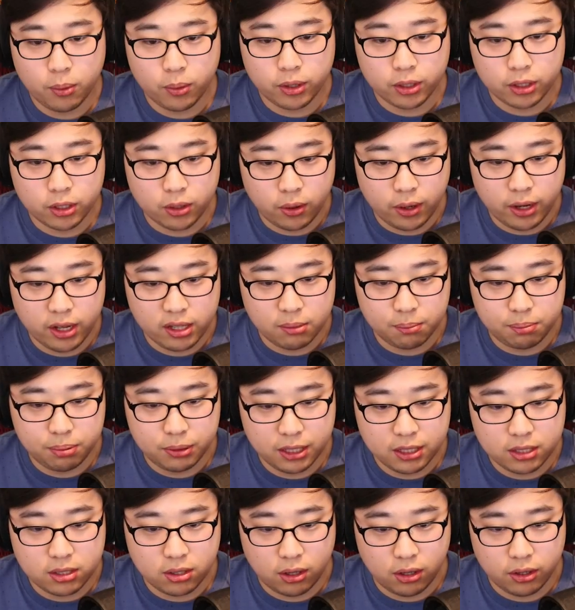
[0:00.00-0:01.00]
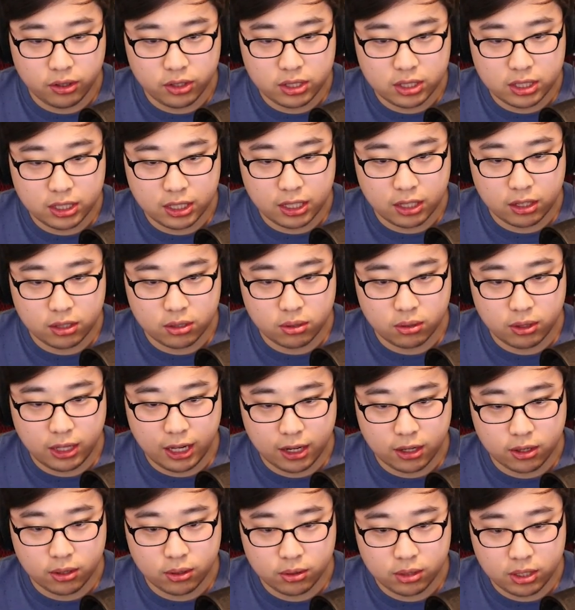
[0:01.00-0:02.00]
we're going to go ahead and place all this together. So
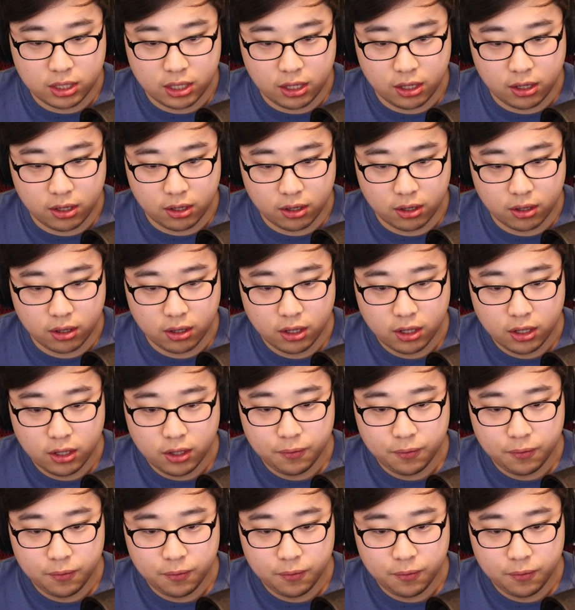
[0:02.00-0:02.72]
that goes here,